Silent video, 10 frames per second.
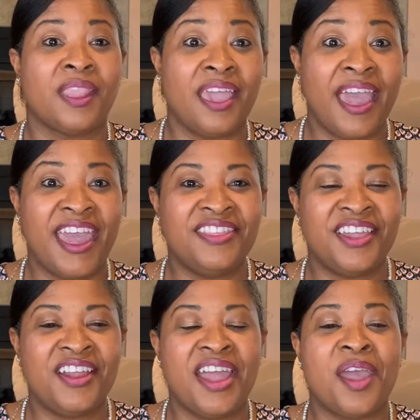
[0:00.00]
Hey
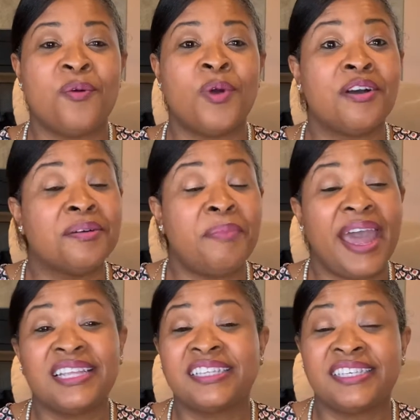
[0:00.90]
there, and welcome back
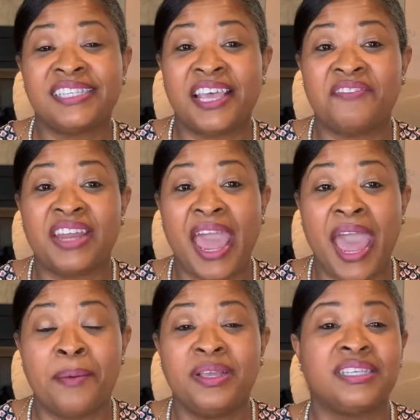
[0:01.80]
to the 7
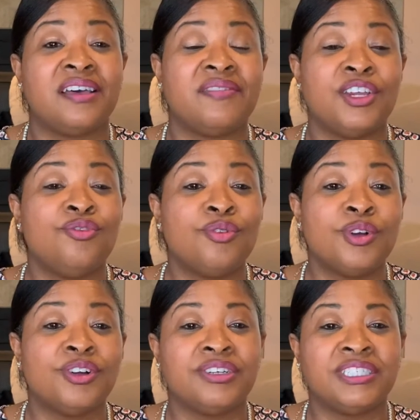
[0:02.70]
Habits of a Growing
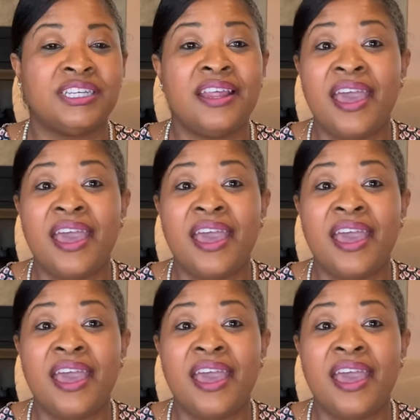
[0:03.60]
Christian.